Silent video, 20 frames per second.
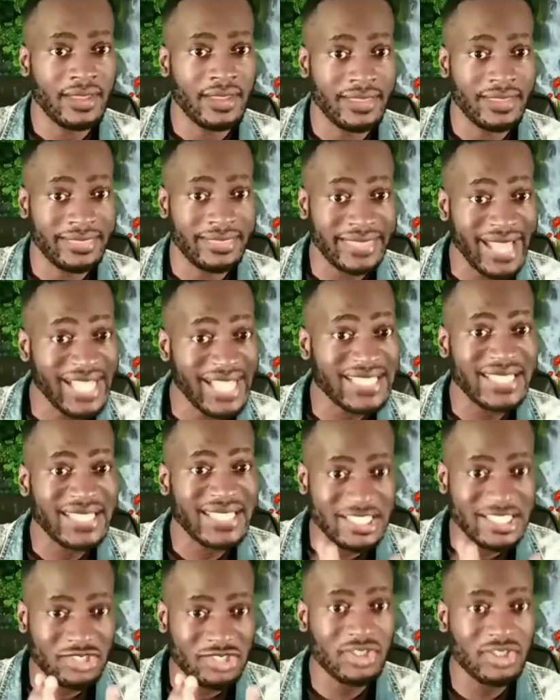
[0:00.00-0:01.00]
That
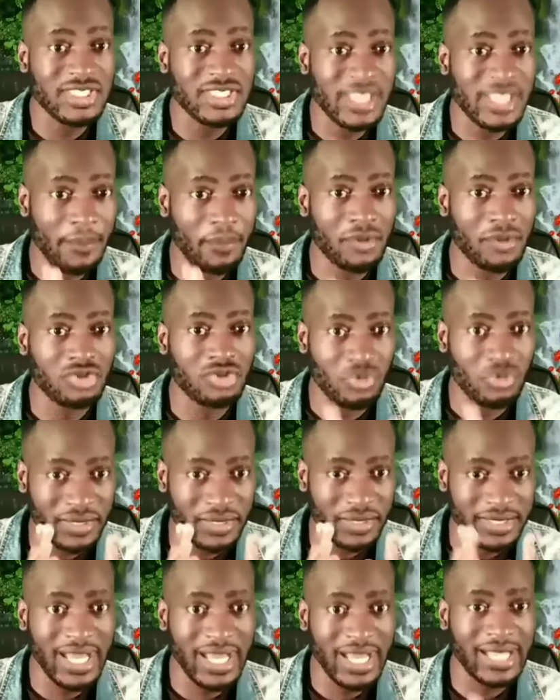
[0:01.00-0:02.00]
is not supposed to
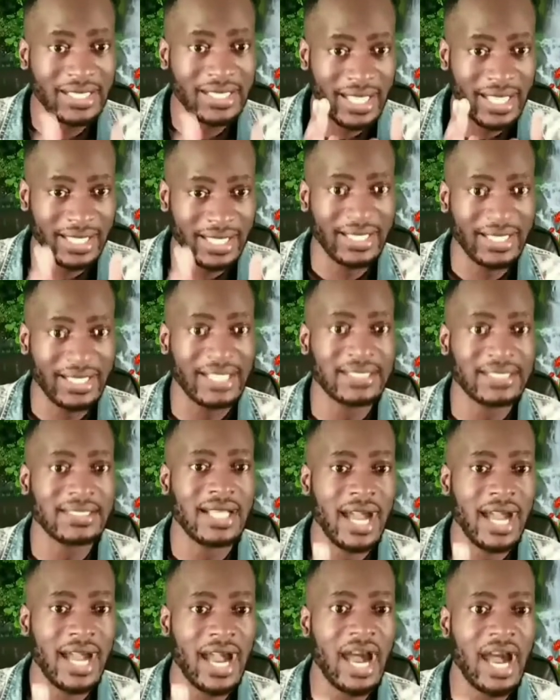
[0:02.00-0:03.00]
be done like that.
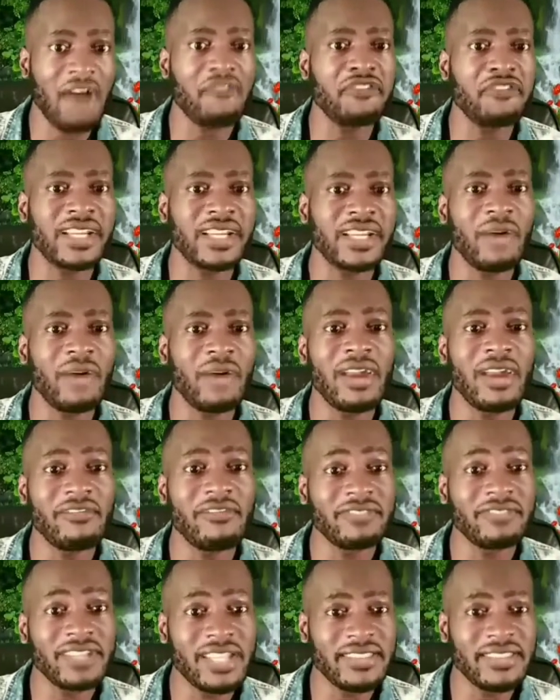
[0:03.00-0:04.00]
Africa, we
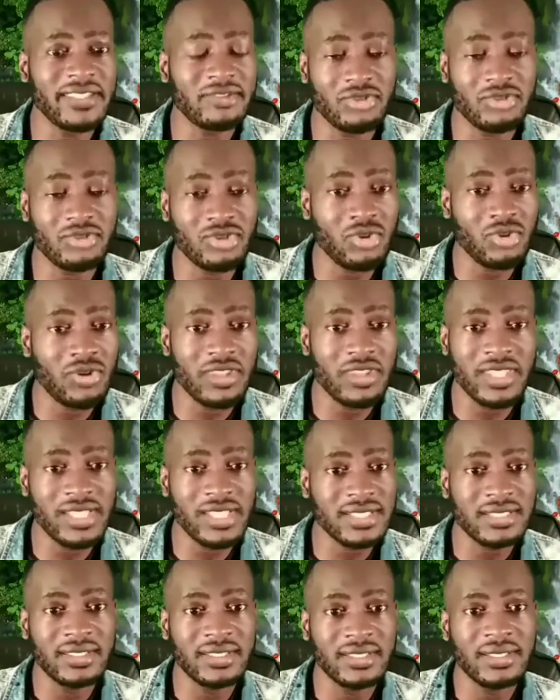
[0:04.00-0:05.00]
have nothing to do with it.